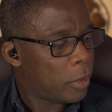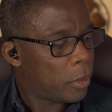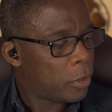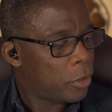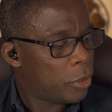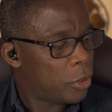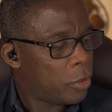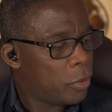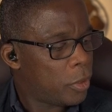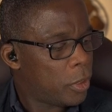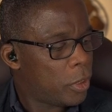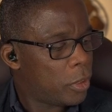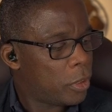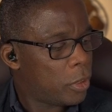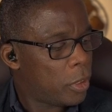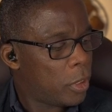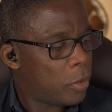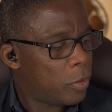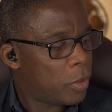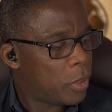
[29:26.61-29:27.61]
Do you need to
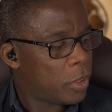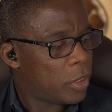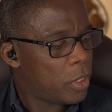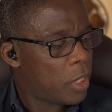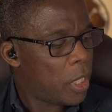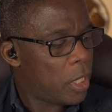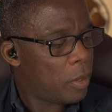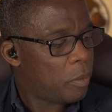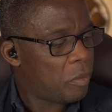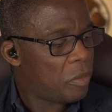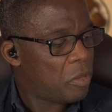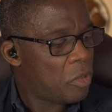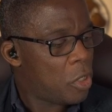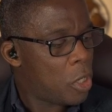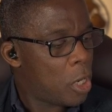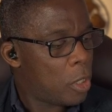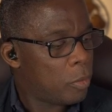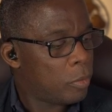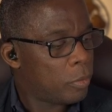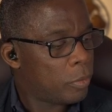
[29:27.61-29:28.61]
know this name?
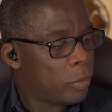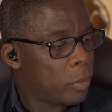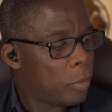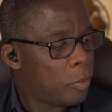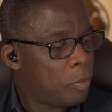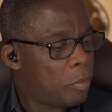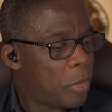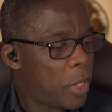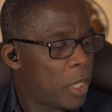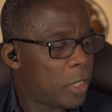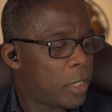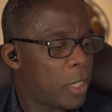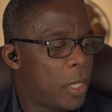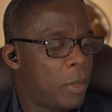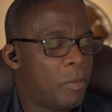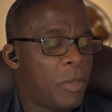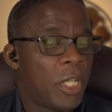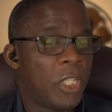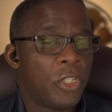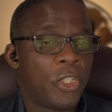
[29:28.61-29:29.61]
No. But I'm
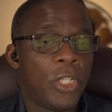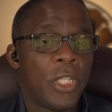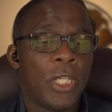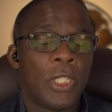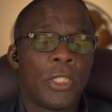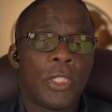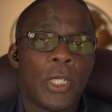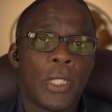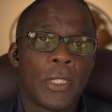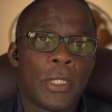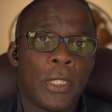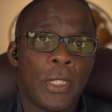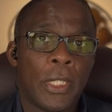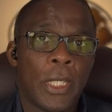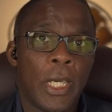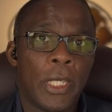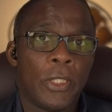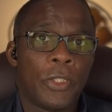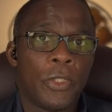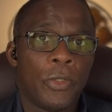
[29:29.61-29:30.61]
mentioning it just in
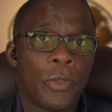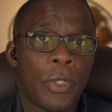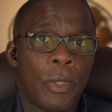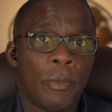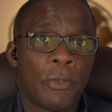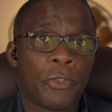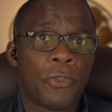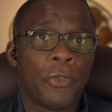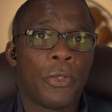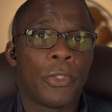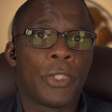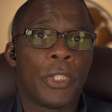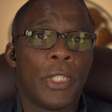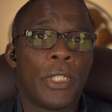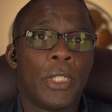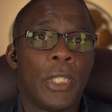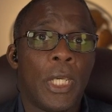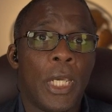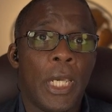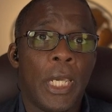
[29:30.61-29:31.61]
case you come across it
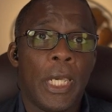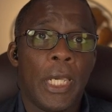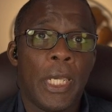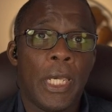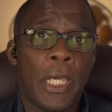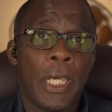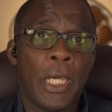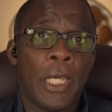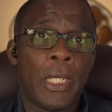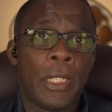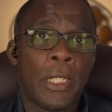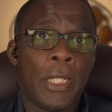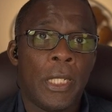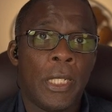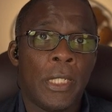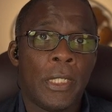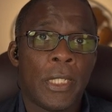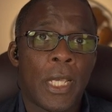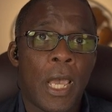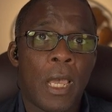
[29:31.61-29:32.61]
in an
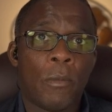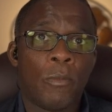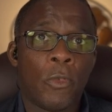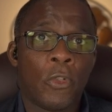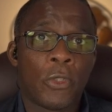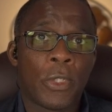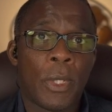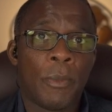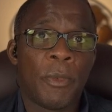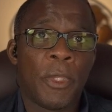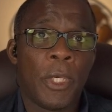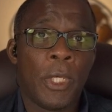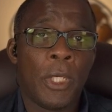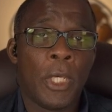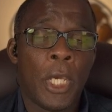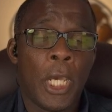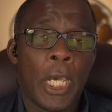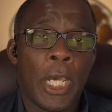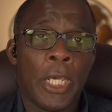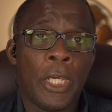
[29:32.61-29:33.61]
exam or something,
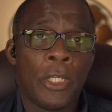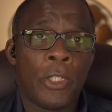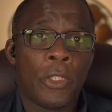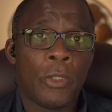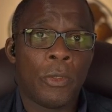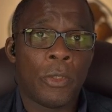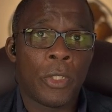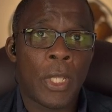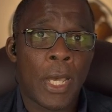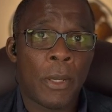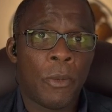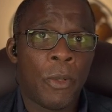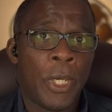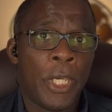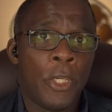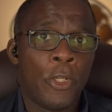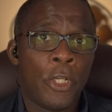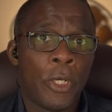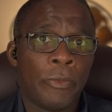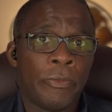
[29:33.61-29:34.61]
and just that way
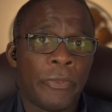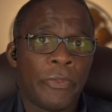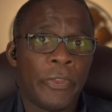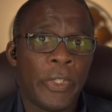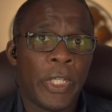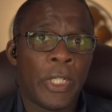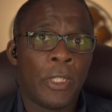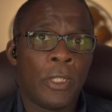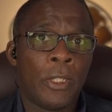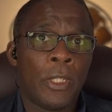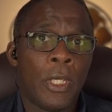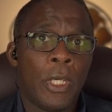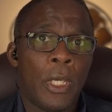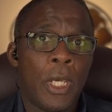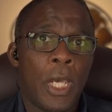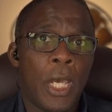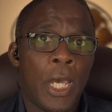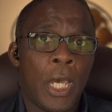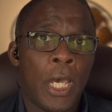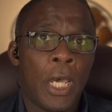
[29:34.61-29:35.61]
you don't feel
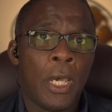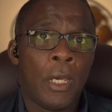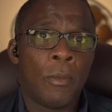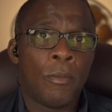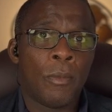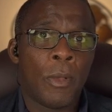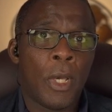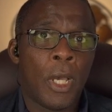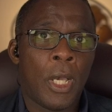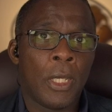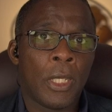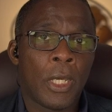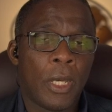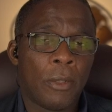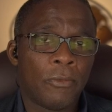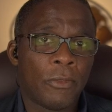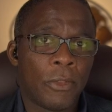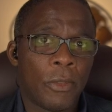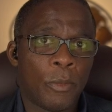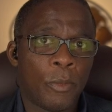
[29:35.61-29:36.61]

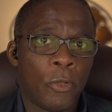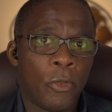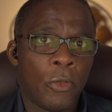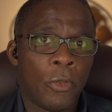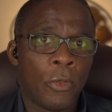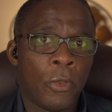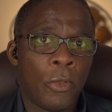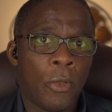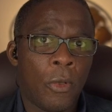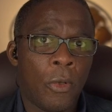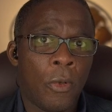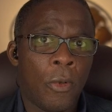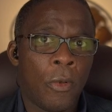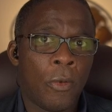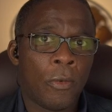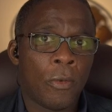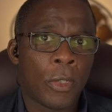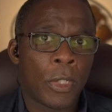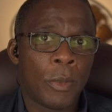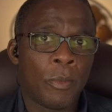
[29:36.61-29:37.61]
uncomfortable or
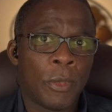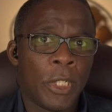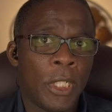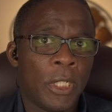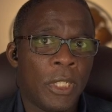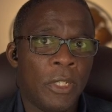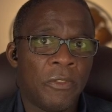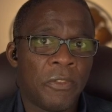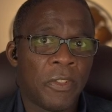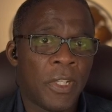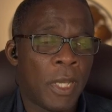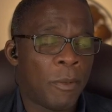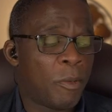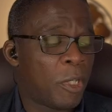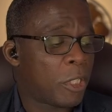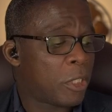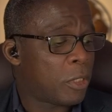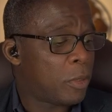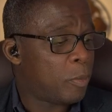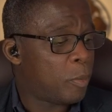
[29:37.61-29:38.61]
completely
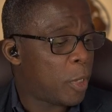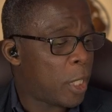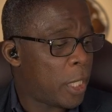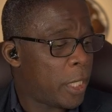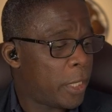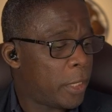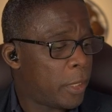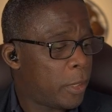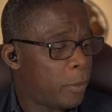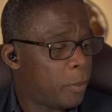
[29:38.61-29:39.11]
flummoxed by it.